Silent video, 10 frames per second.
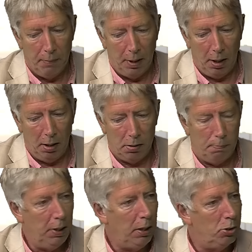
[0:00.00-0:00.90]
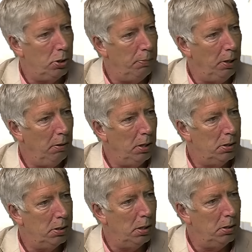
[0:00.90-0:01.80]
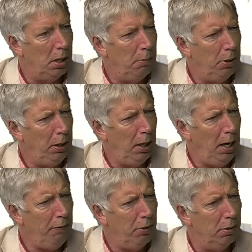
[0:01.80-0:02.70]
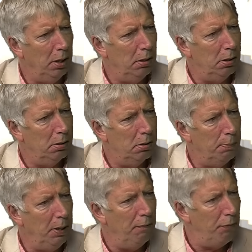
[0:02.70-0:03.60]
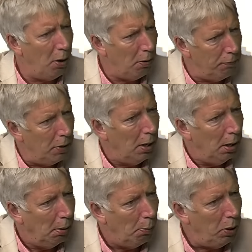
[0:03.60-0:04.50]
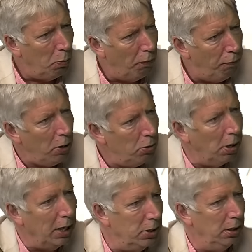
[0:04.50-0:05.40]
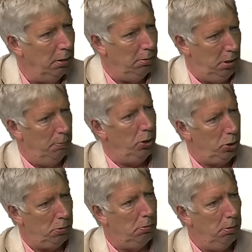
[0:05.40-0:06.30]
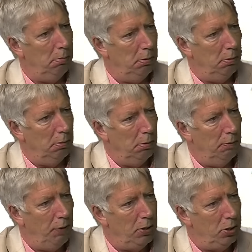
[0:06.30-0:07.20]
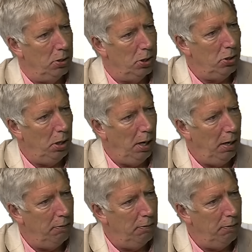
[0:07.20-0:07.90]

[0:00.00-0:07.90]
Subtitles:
as big a tribute as anybody could have, couldn't it? To be involved with fundraising and commercial ventures as you have.